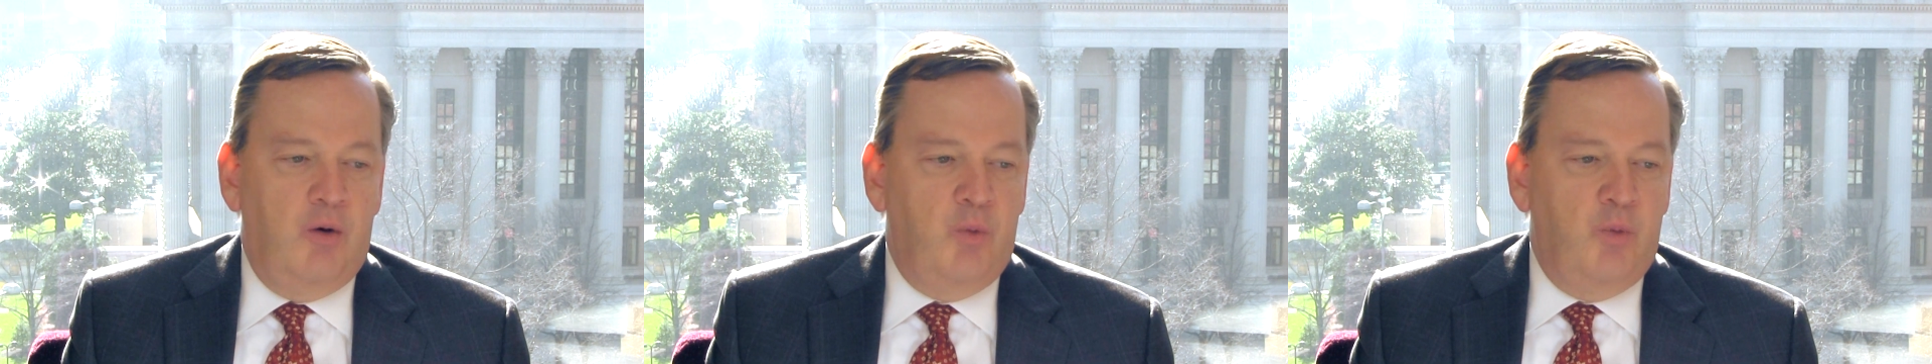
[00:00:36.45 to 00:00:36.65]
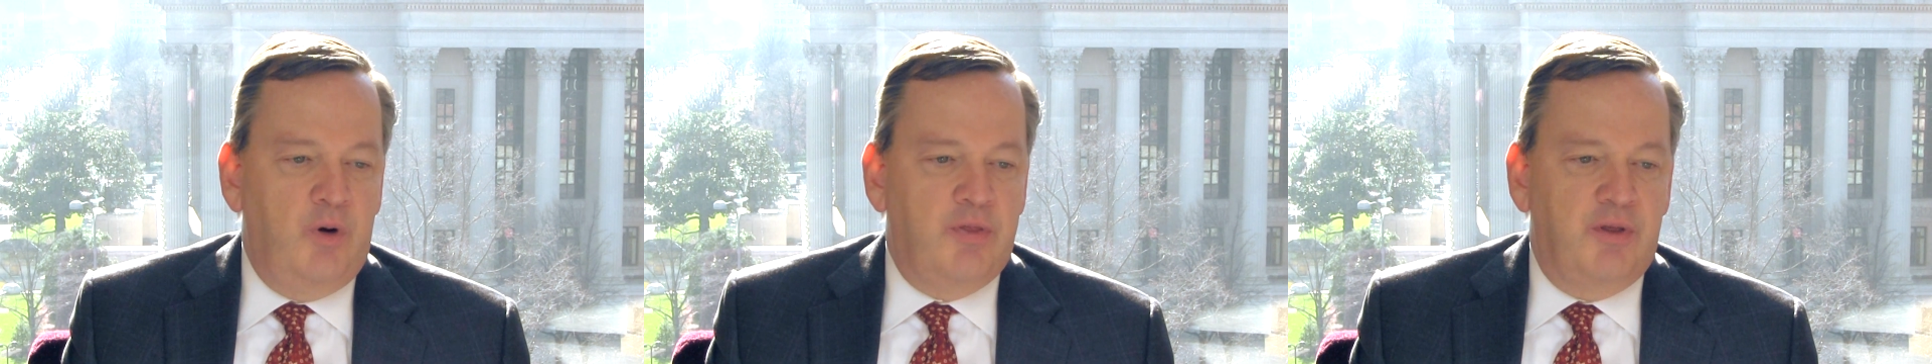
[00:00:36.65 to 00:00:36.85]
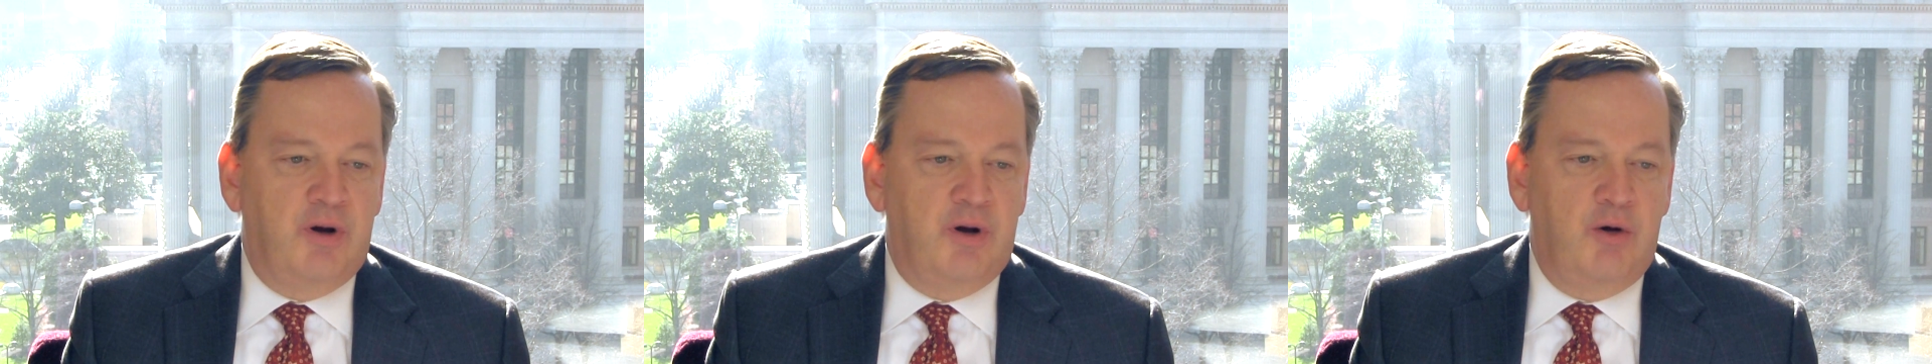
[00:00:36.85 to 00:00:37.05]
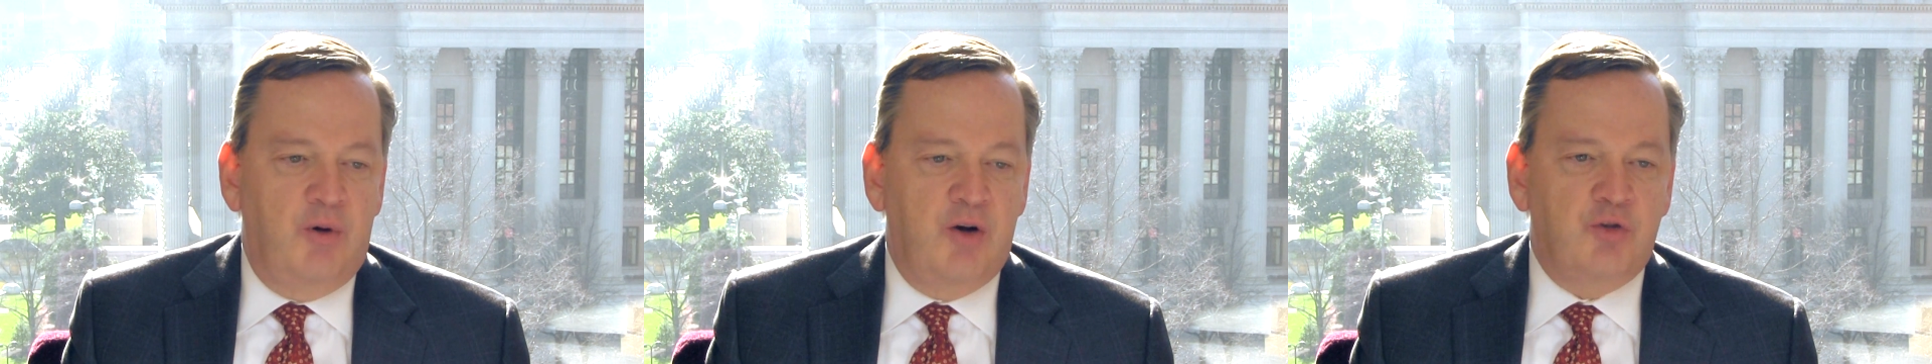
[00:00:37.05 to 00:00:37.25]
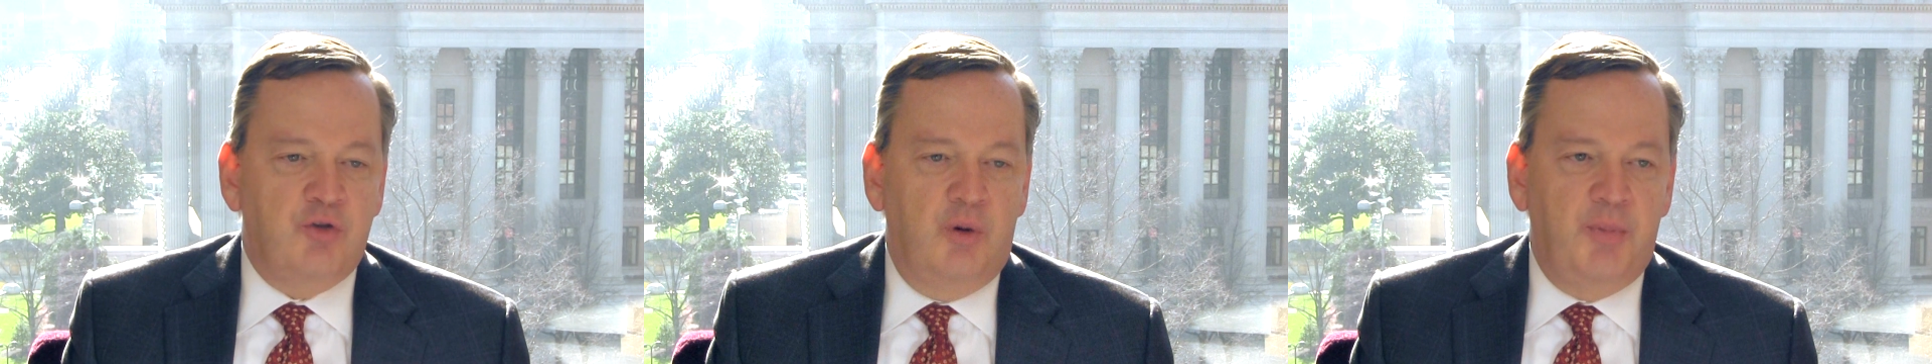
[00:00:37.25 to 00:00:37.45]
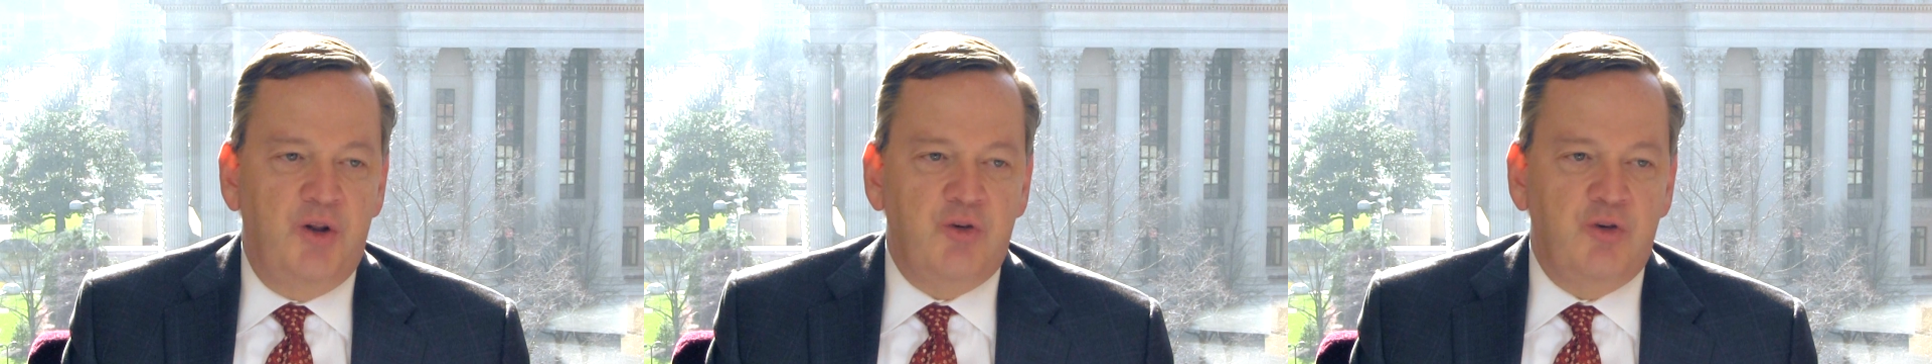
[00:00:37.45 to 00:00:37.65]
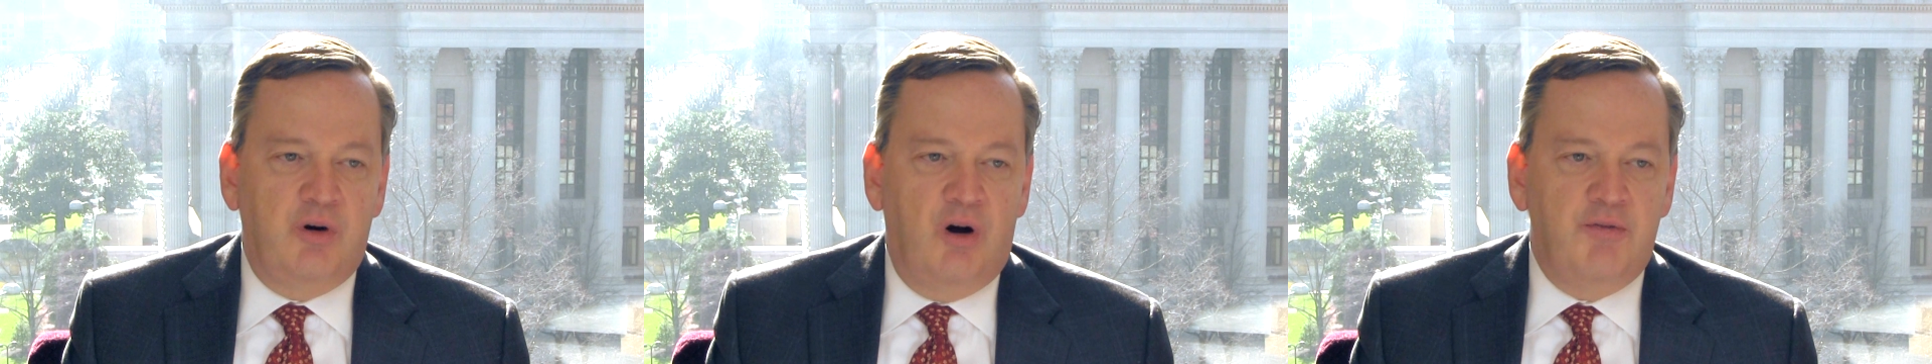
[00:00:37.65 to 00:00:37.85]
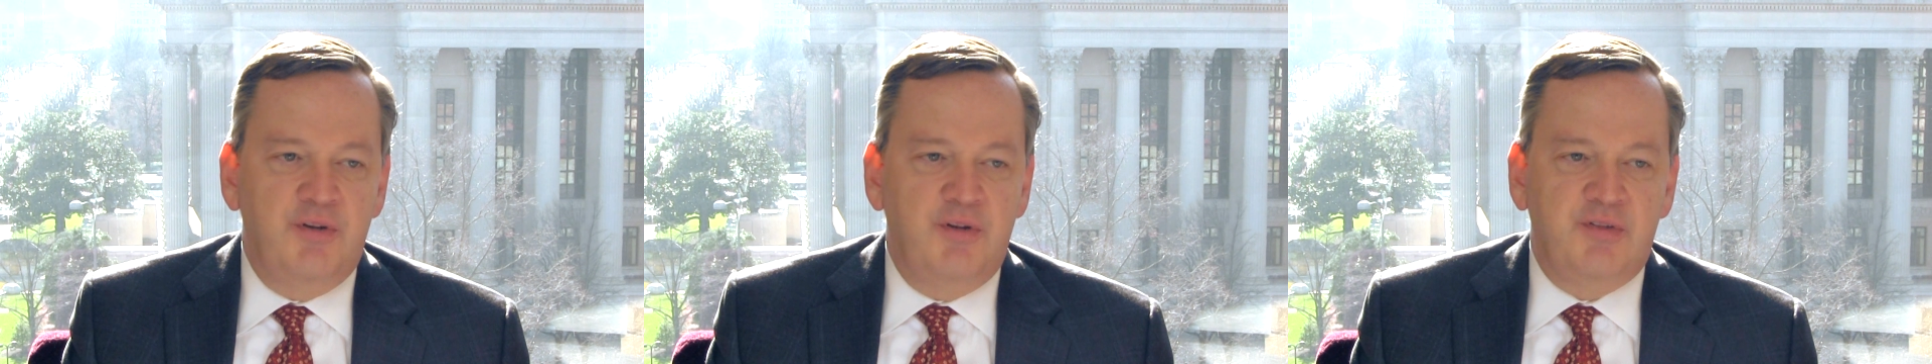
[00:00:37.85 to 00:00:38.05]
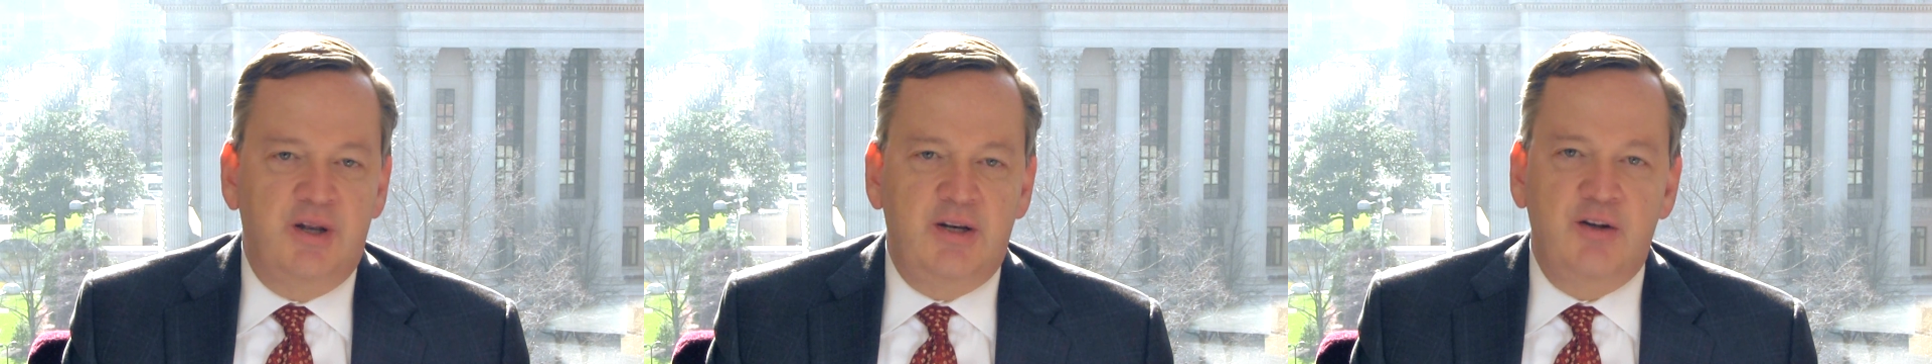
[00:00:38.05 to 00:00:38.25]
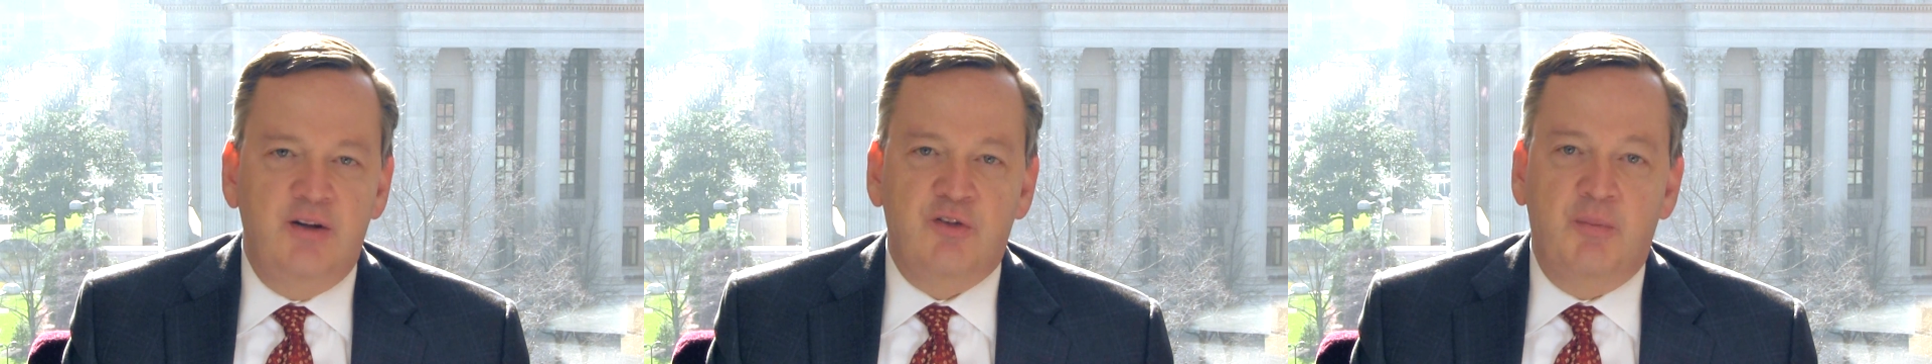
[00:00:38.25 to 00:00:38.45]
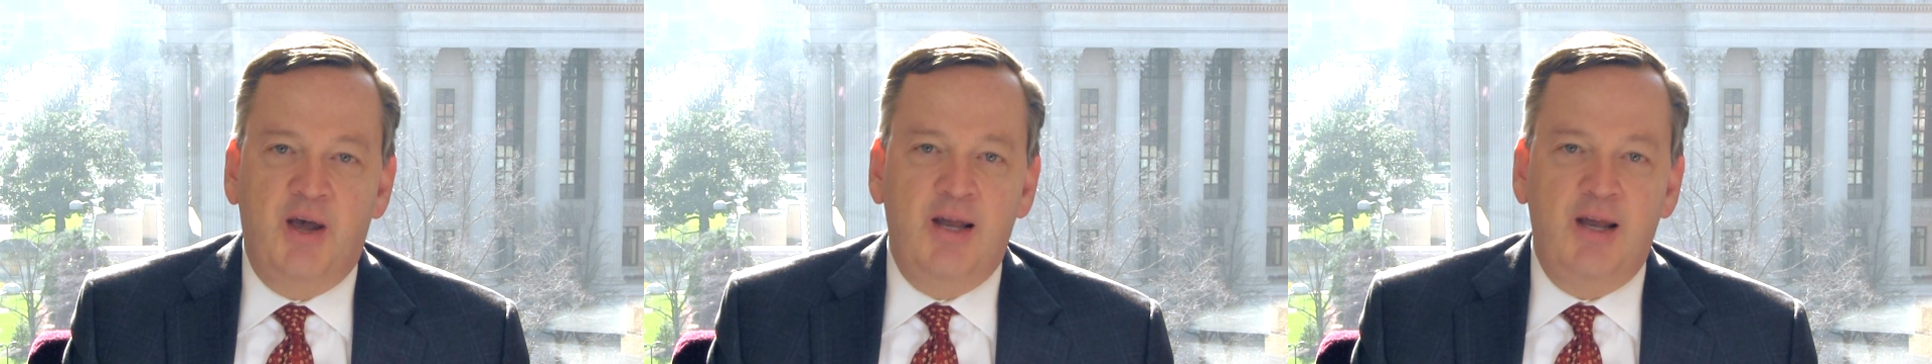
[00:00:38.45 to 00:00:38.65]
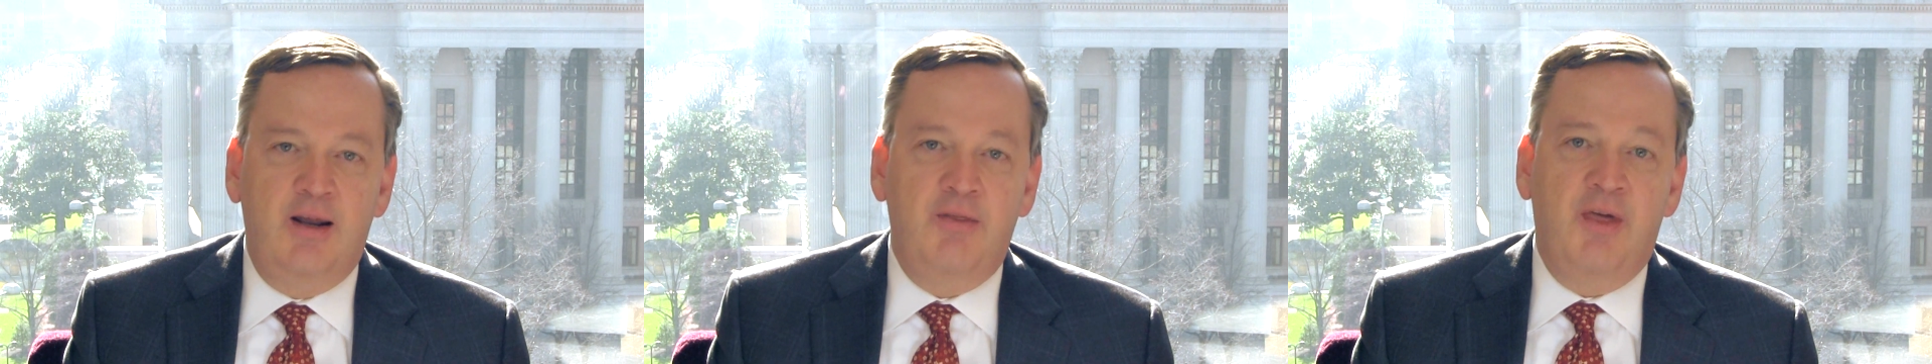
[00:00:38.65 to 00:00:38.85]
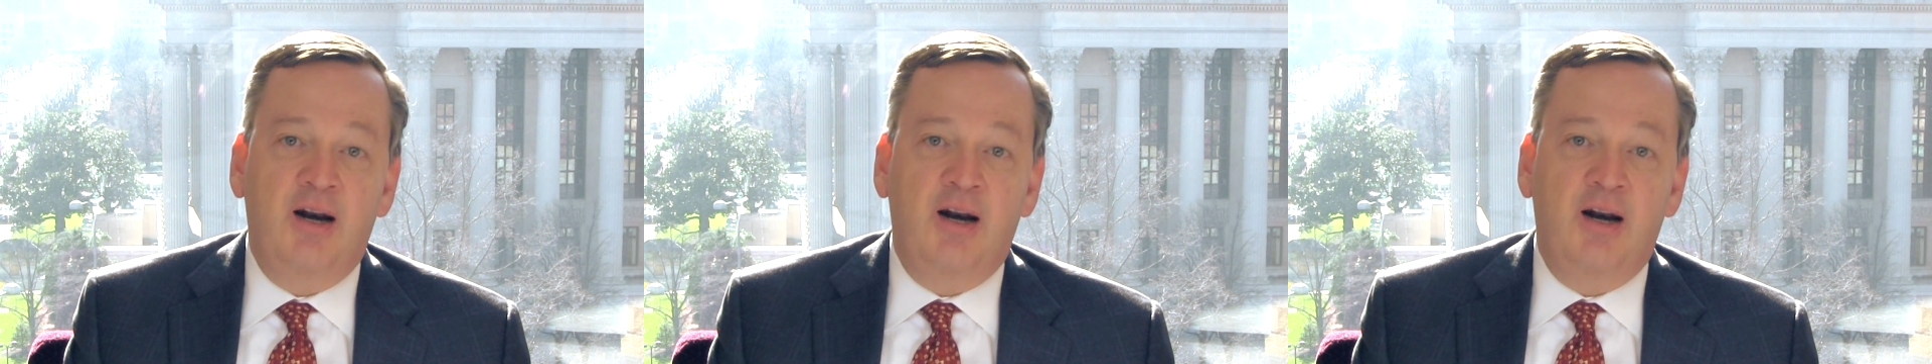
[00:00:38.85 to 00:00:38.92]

with the Congressional Budget Office anticipating